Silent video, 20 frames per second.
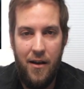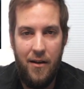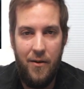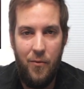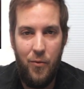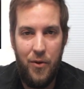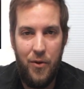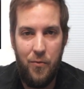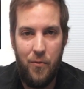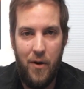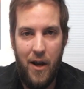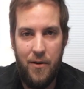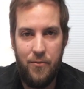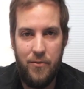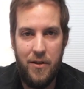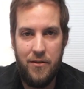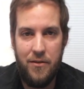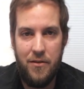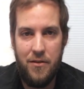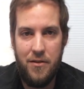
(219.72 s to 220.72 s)
with Ryan
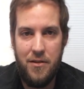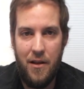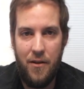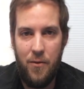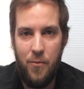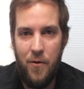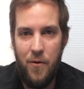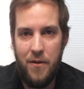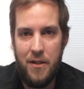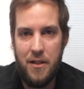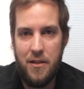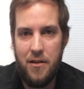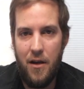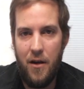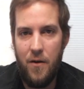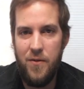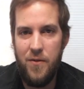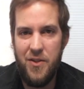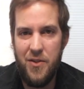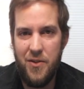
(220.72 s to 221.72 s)
Reynolds. Now, the movie
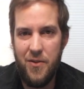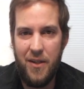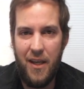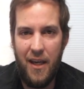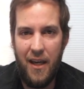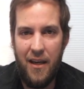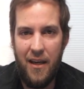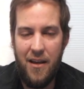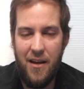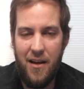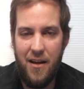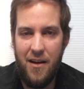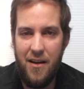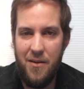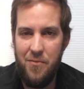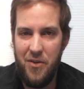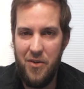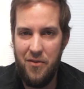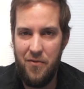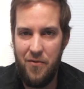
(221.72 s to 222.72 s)
itself is okay,
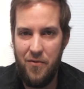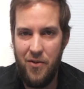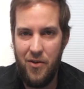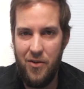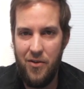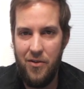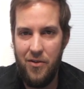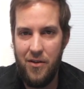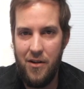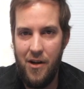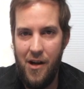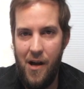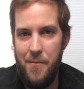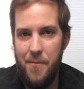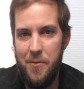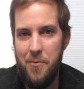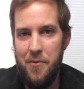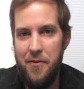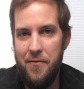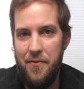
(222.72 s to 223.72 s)
but for
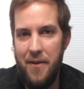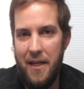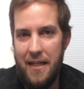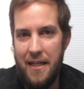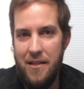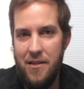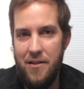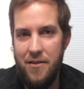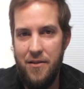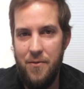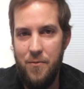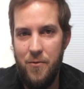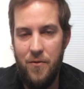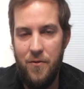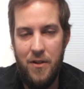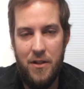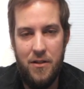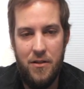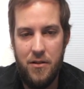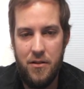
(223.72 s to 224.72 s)
comic book fans, the
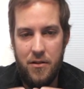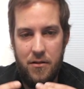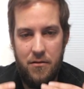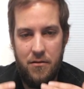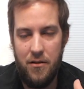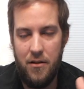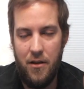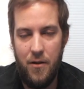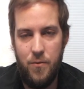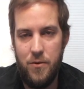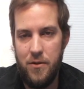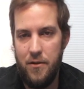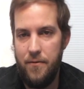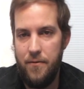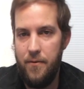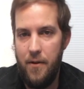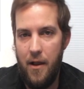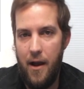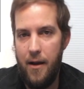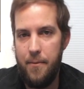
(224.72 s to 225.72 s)
movie just, it was a
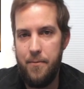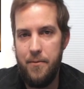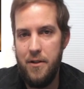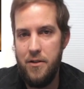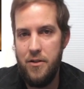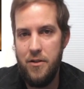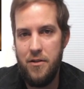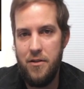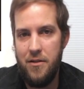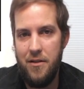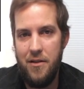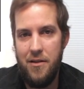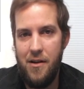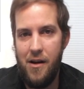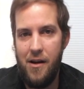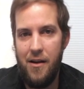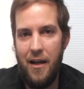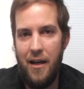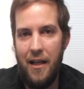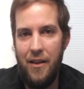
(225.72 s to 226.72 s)
flop. It just did
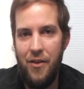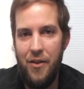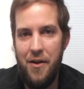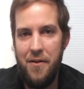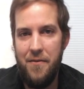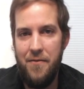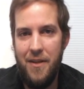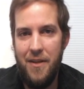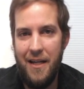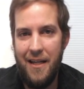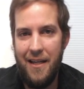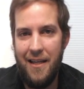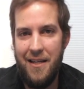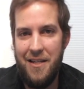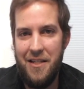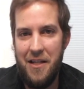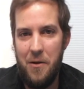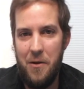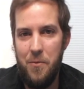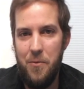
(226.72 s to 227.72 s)
not. I love that
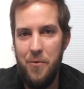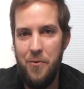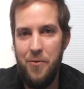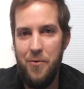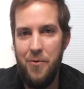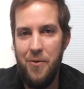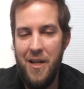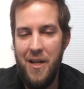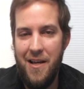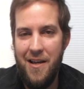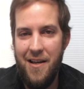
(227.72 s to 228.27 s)
in Deadpool,